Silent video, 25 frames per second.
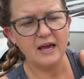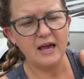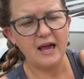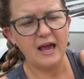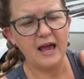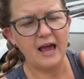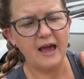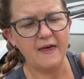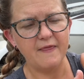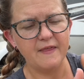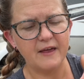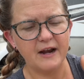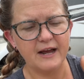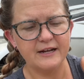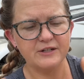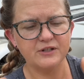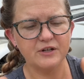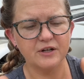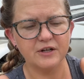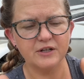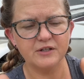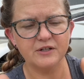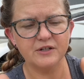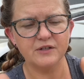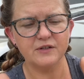And then I
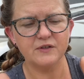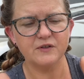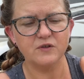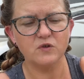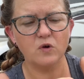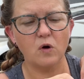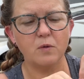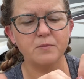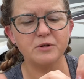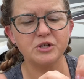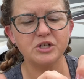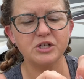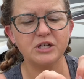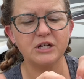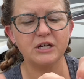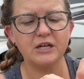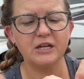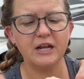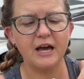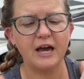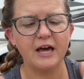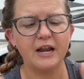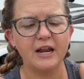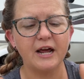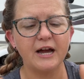took it to the sewing machine
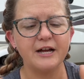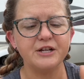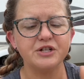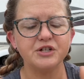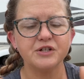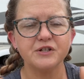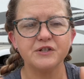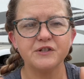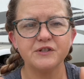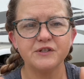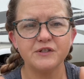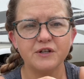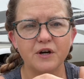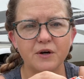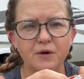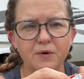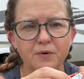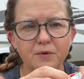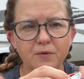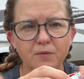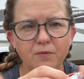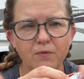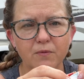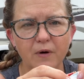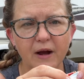and I just sewed
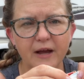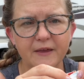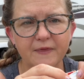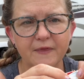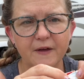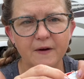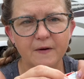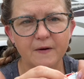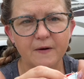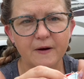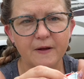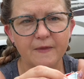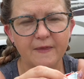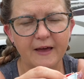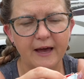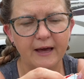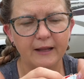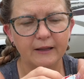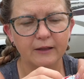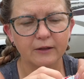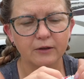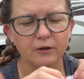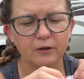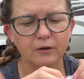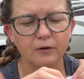right there in that
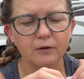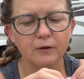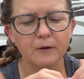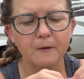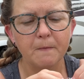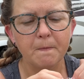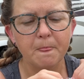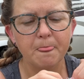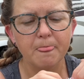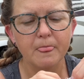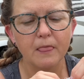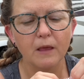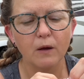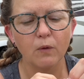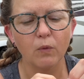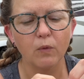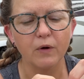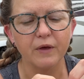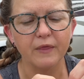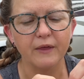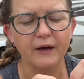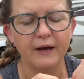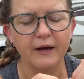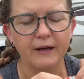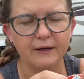little, where
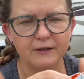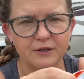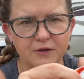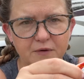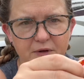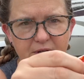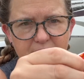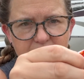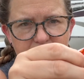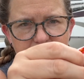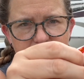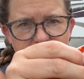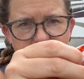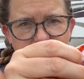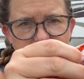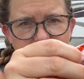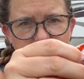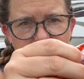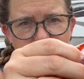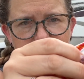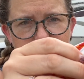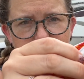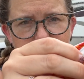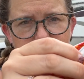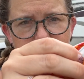you can see the
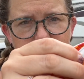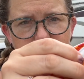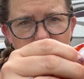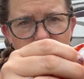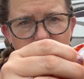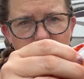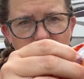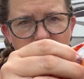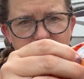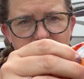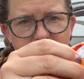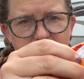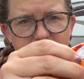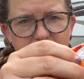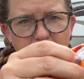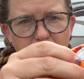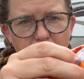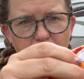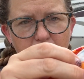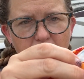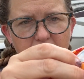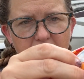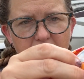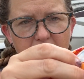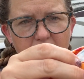seam. I just sewed
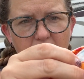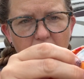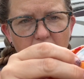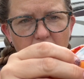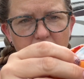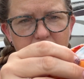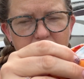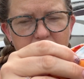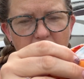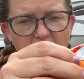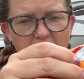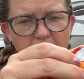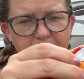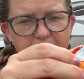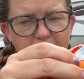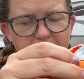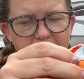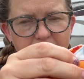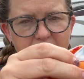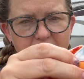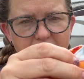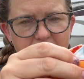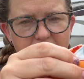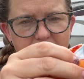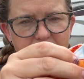right on top of
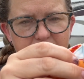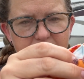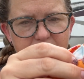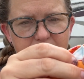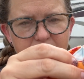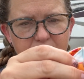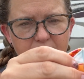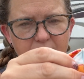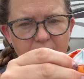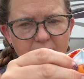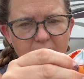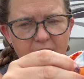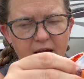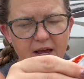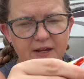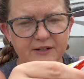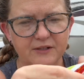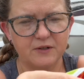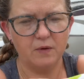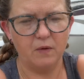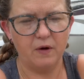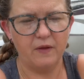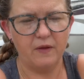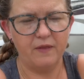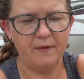this.
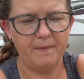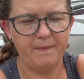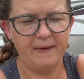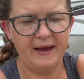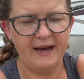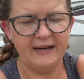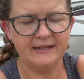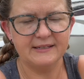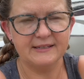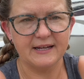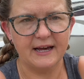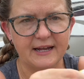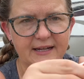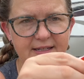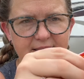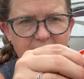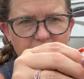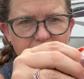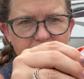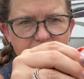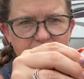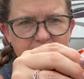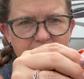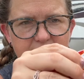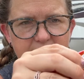So on the back side, it's on
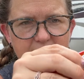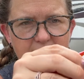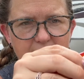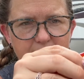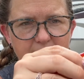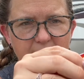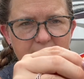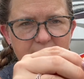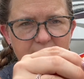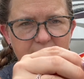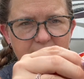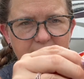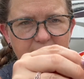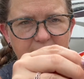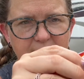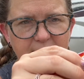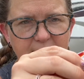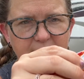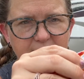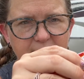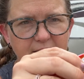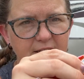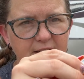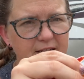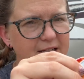the seam. I just,
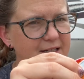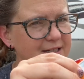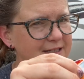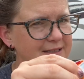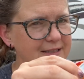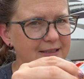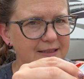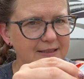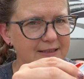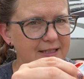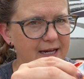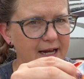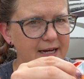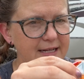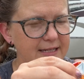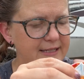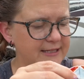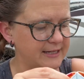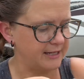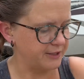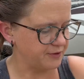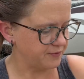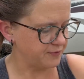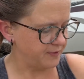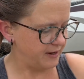little tiny
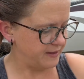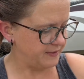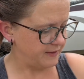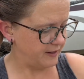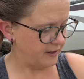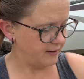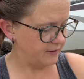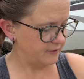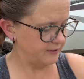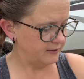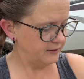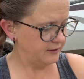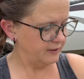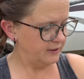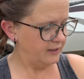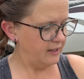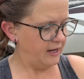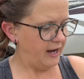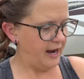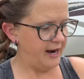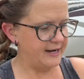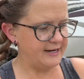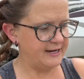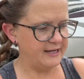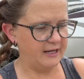stitch right there.
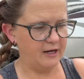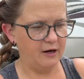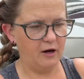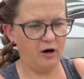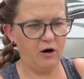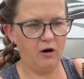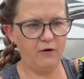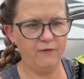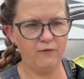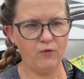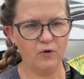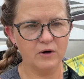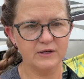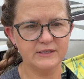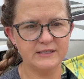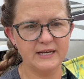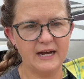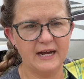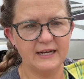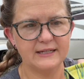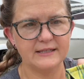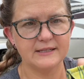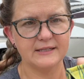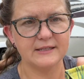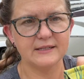I did on all 4
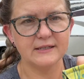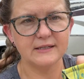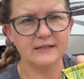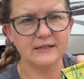sides.